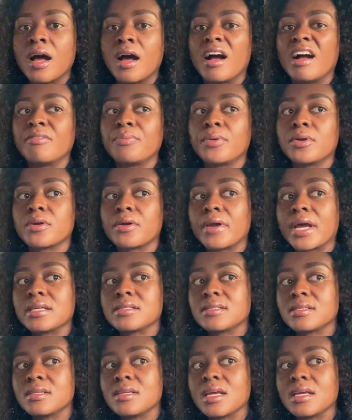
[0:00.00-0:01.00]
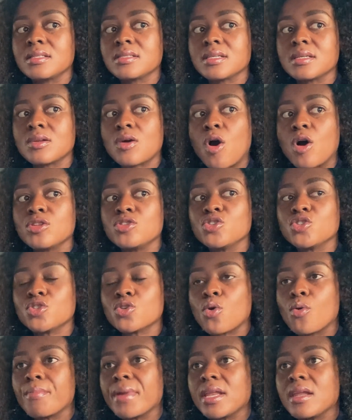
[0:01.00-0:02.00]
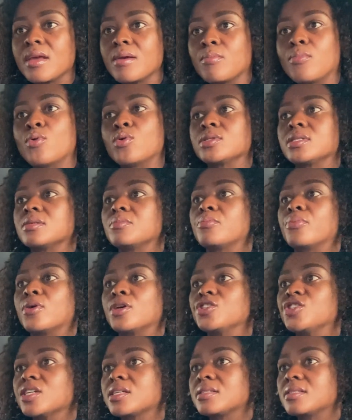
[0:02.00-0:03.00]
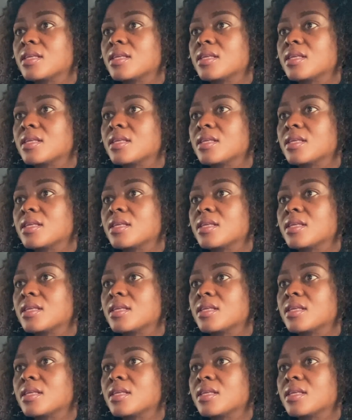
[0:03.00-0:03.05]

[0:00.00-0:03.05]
I've procrastinated on so many important projects